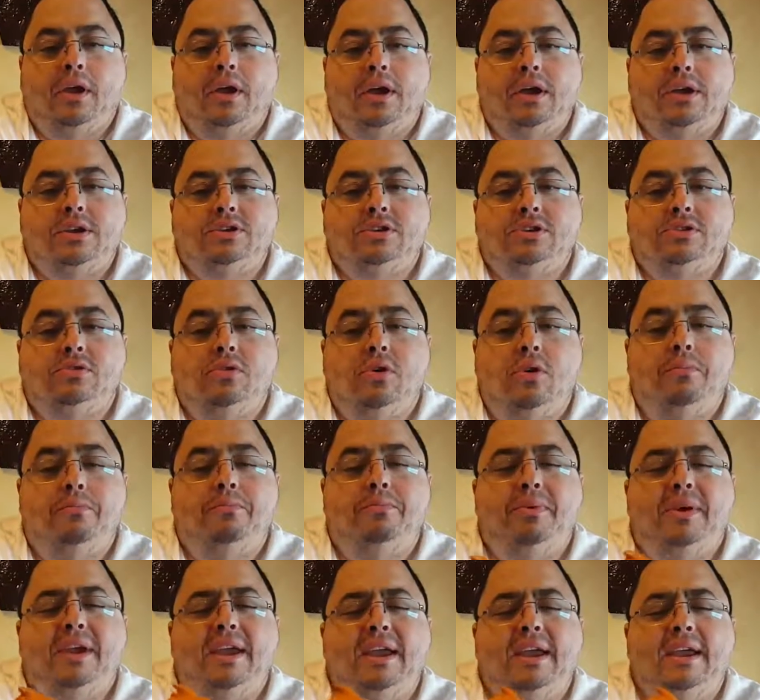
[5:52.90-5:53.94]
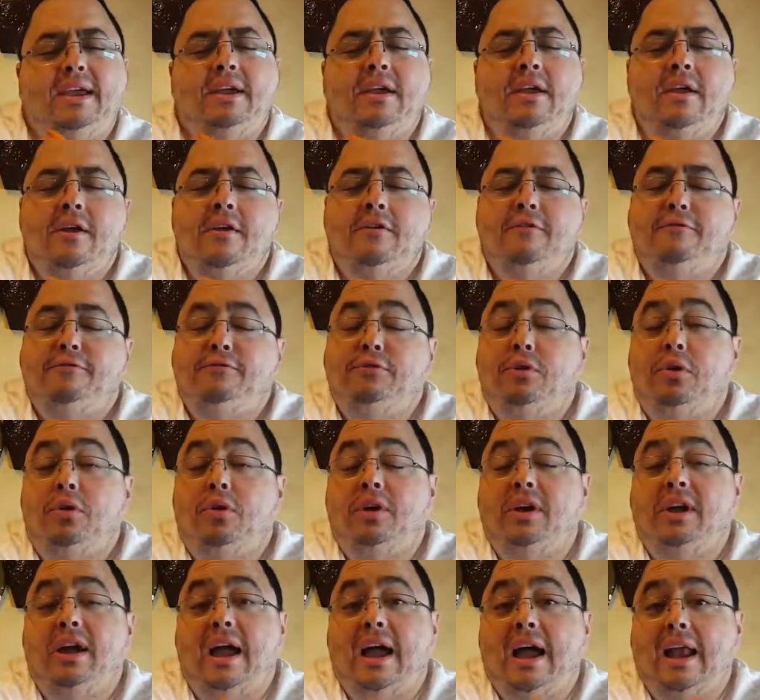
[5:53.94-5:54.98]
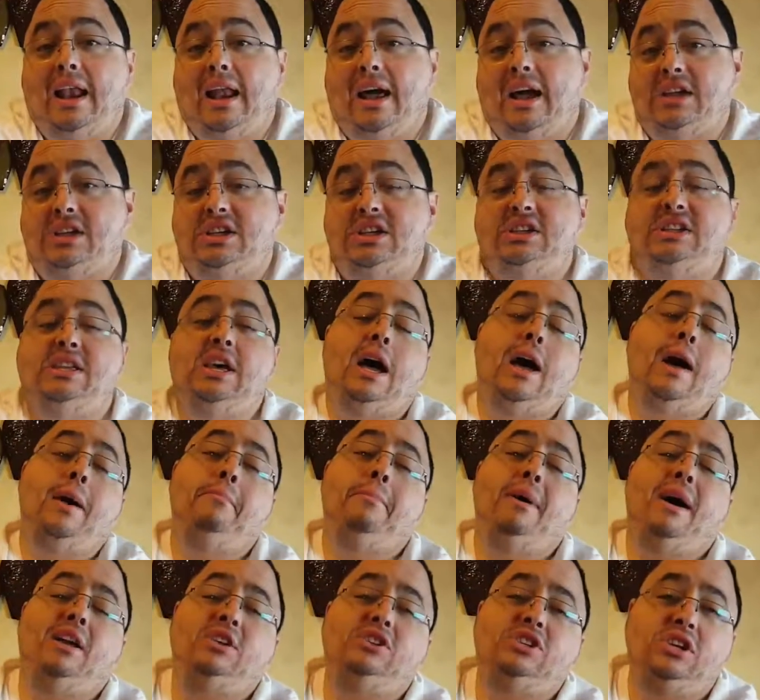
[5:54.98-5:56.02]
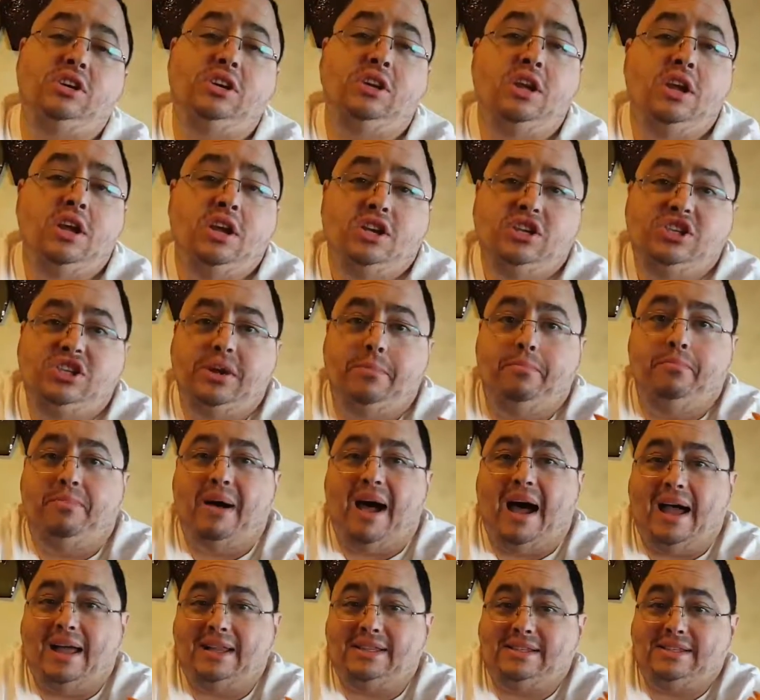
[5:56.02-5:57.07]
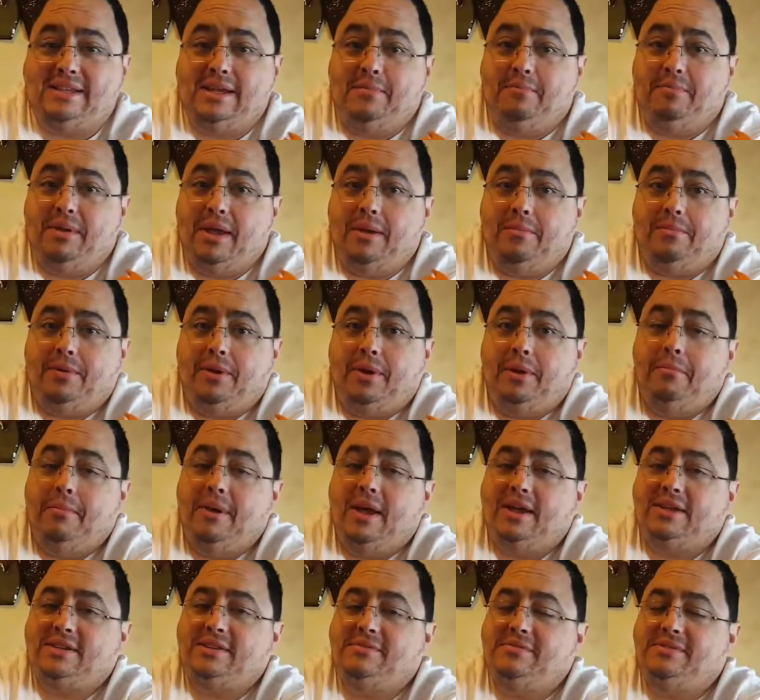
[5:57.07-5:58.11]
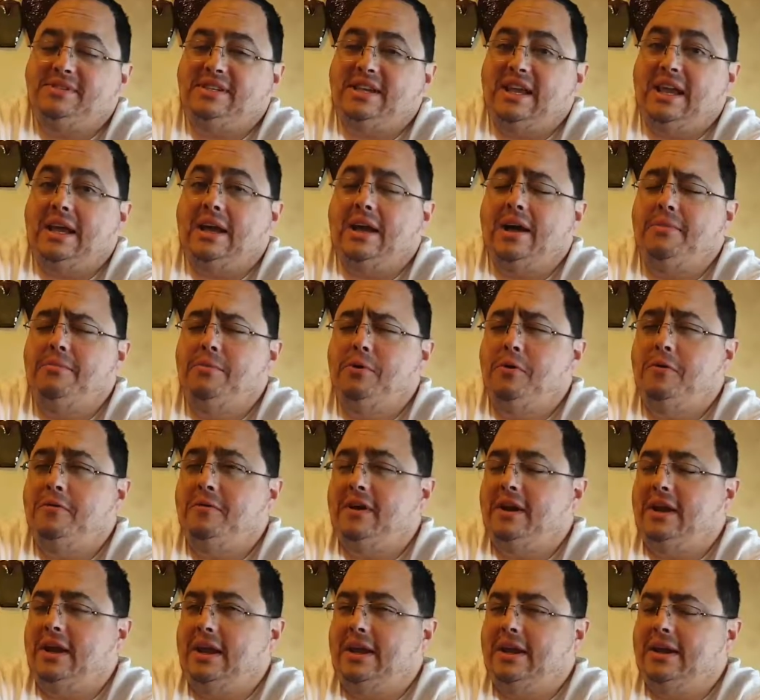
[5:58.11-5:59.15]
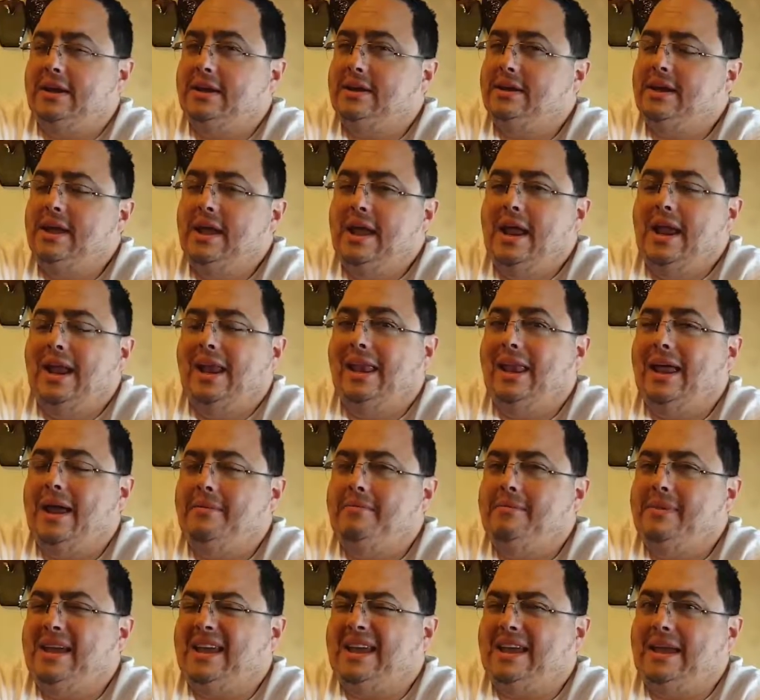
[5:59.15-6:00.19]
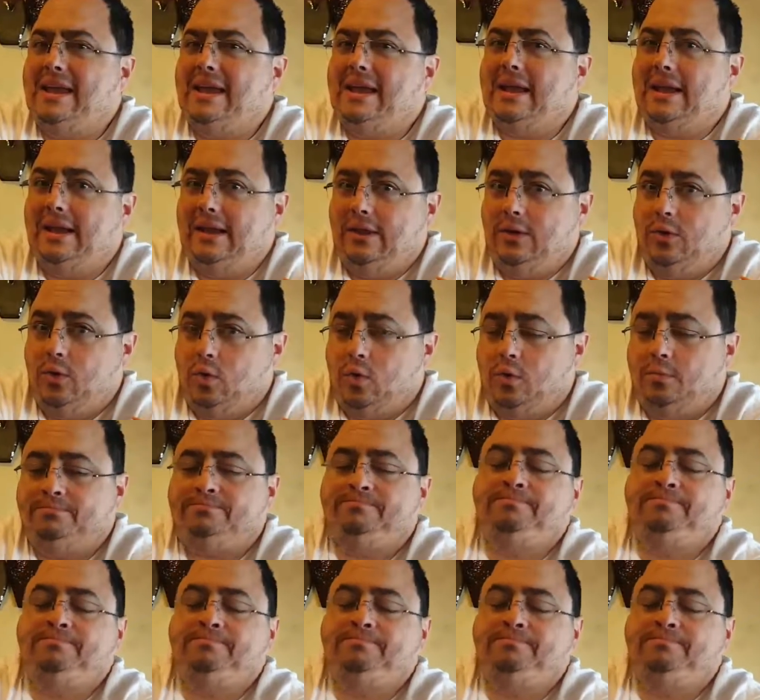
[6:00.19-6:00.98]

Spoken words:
She's got big flowing eyelashes that I imagine she bats at people and makes them say, "Come over here and let me kill you."